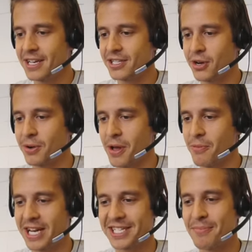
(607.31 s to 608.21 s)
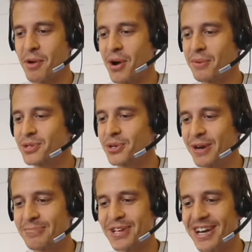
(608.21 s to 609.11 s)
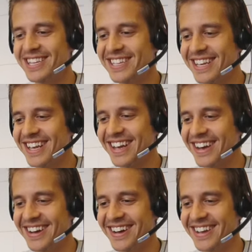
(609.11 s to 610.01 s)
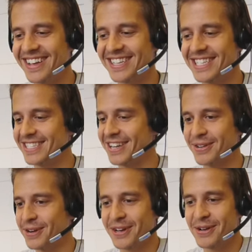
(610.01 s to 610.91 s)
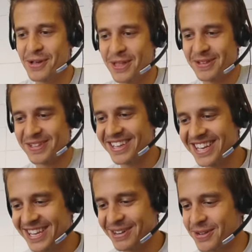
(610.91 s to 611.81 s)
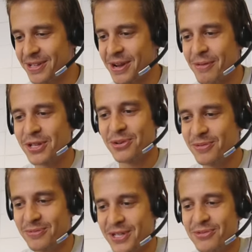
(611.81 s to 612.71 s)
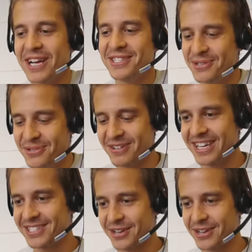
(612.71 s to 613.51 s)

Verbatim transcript: So uh, when I sent my mom to the website, uh, she's like, uh, yeah, okay, what do, what do I do, right?